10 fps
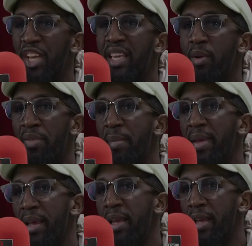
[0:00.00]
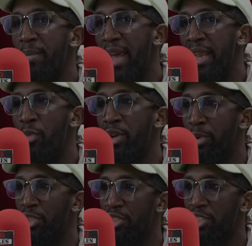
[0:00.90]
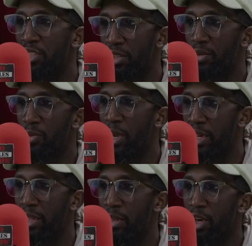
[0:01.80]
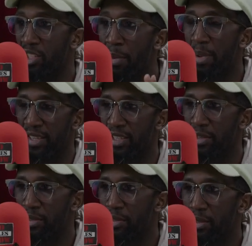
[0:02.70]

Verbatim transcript: shaking with him him and the animal in the bush? Just quickly, because I remember that scene.